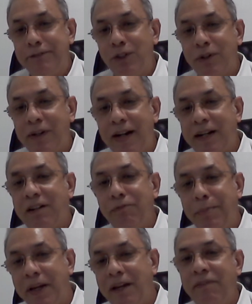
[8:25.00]
you know,
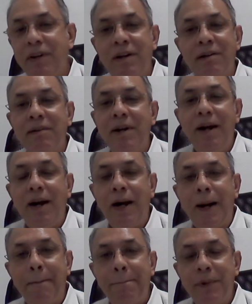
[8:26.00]
corrective behavior,
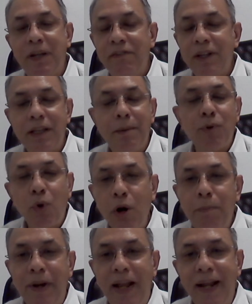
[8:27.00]
giving them
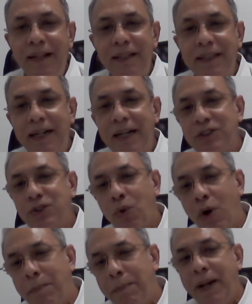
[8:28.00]
role play, anything that has
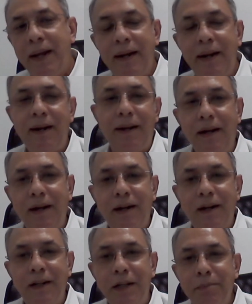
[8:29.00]
role play in it,
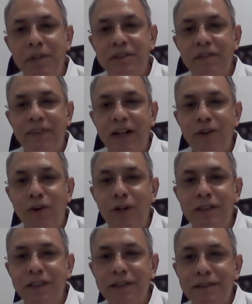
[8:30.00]
immersive
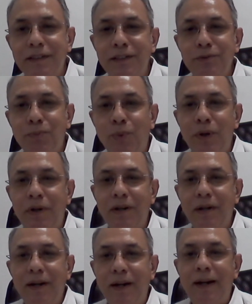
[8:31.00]
technology won't
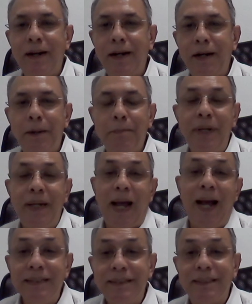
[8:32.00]
be
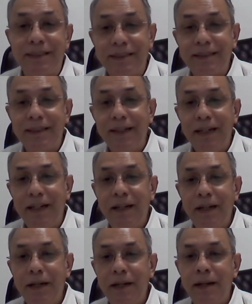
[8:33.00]
as
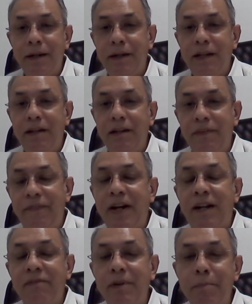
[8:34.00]

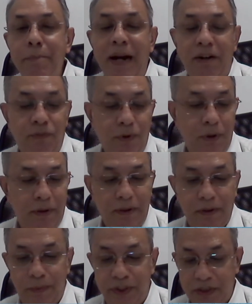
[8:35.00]
effective,
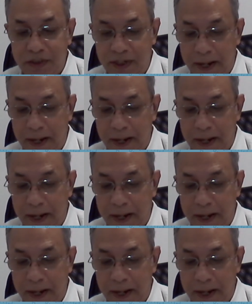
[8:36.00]
impactful, which is